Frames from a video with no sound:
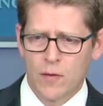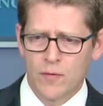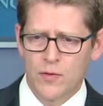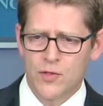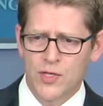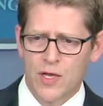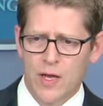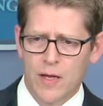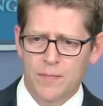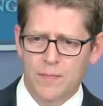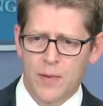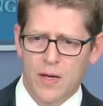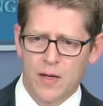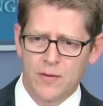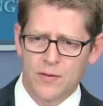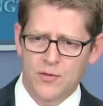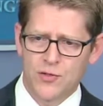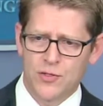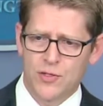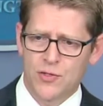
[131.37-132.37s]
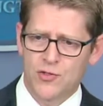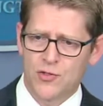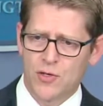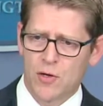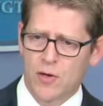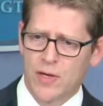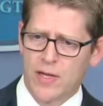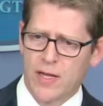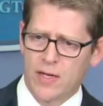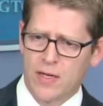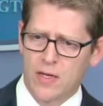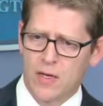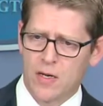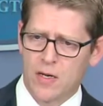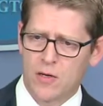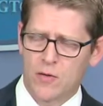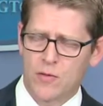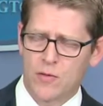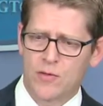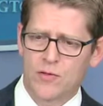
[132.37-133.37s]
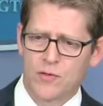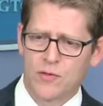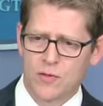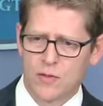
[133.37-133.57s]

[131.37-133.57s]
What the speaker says: with oversight by the judiciary and Congress,